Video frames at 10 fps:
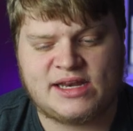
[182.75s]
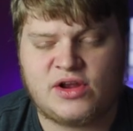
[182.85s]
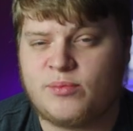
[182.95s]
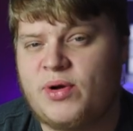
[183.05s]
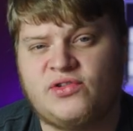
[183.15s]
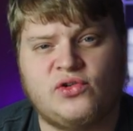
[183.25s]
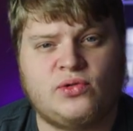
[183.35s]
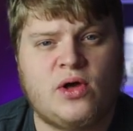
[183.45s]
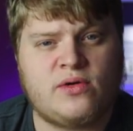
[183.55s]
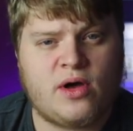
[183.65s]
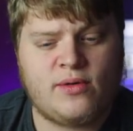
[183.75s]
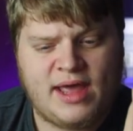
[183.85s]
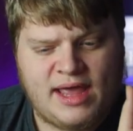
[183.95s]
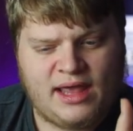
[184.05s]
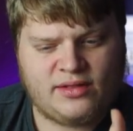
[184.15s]
and you can put your logo
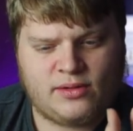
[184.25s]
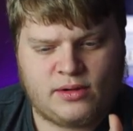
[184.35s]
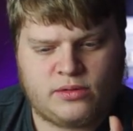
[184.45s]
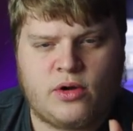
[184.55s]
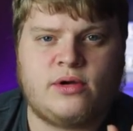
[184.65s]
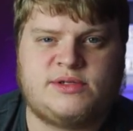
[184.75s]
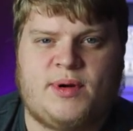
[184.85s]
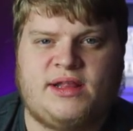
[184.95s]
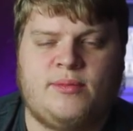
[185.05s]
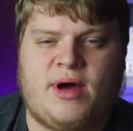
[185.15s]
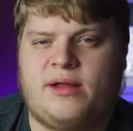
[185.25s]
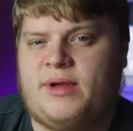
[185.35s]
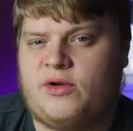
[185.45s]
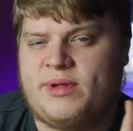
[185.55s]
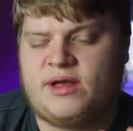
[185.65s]
in the little logo spot at the bottom.
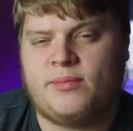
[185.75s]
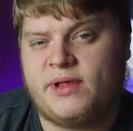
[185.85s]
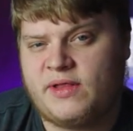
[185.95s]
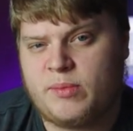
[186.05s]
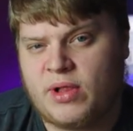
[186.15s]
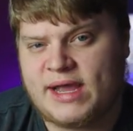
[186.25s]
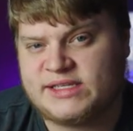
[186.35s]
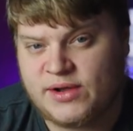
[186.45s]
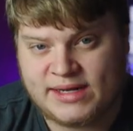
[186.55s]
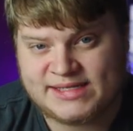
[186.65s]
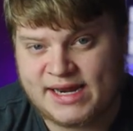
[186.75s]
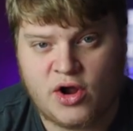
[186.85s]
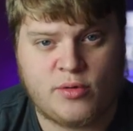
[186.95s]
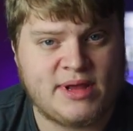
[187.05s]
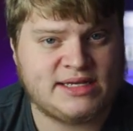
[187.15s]
It'll be completely blank, so inside
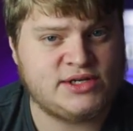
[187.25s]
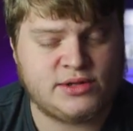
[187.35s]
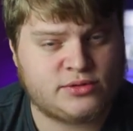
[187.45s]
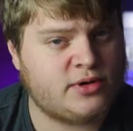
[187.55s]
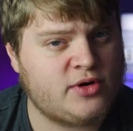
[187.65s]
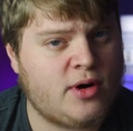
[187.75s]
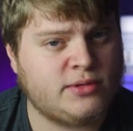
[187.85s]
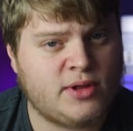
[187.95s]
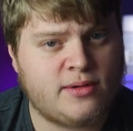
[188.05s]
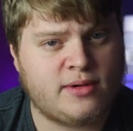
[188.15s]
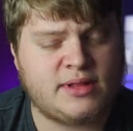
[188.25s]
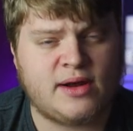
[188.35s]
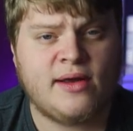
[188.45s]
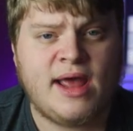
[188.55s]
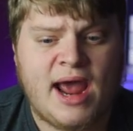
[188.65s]
of OBS you can throw your own logo in
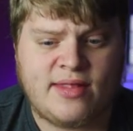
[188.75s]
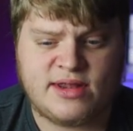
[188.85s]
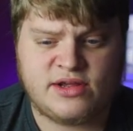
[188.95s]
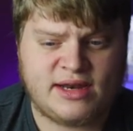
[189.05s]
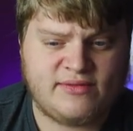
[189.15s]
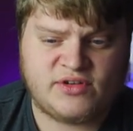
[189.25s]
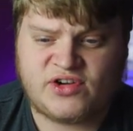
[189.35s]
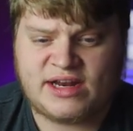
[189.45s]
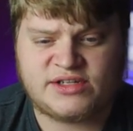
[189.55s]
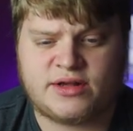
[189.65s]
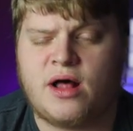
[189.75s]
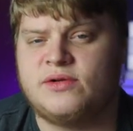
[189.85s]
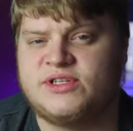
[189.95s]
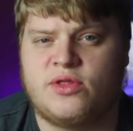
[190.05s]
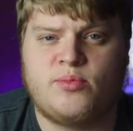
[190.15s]
there, and then you can even change the
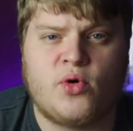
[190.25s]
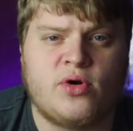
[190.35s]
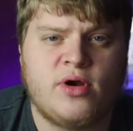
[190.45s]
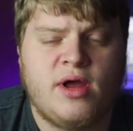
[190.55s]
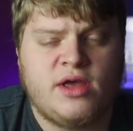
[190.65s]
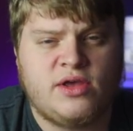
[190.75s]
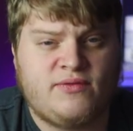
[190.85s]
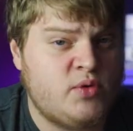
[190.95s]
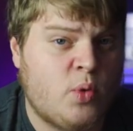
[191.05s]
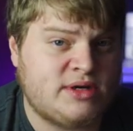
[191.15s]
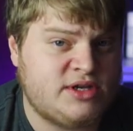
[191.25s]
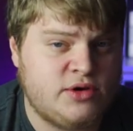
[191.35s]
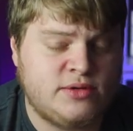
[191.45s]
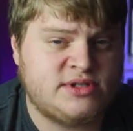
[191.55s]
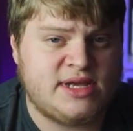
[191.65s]
colors of the border if you want to
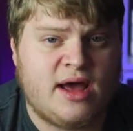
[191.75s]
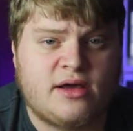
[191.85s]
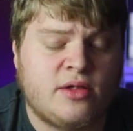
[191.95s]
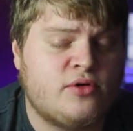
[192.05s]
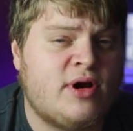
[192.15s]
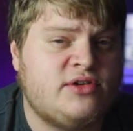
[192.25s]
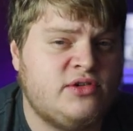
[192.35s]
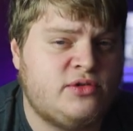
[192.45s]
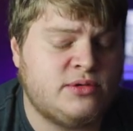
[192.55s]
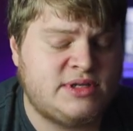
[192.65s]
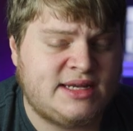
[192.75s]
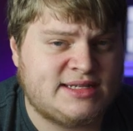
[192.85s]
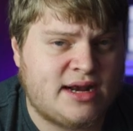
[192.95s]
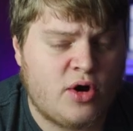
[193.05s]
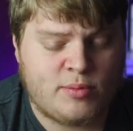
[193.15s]
use the color correction tools
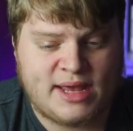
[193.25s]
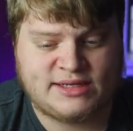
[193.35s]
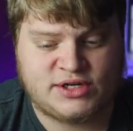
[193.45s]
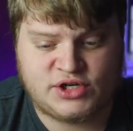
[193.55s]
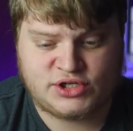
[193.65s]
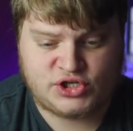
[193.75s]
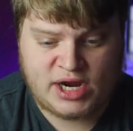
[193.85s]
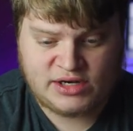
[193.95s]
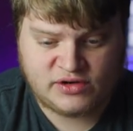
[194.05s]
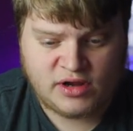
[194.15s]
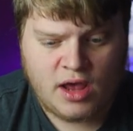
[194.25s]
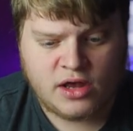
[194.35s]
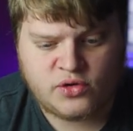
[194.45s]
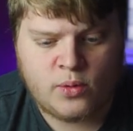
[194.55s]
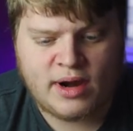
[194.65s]
inside of OBS to just change it
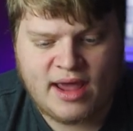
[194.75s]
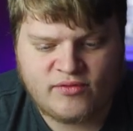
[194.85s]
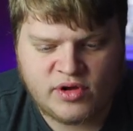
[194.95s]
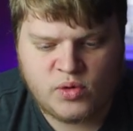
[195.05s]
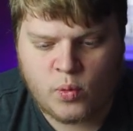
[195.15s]
to whatever you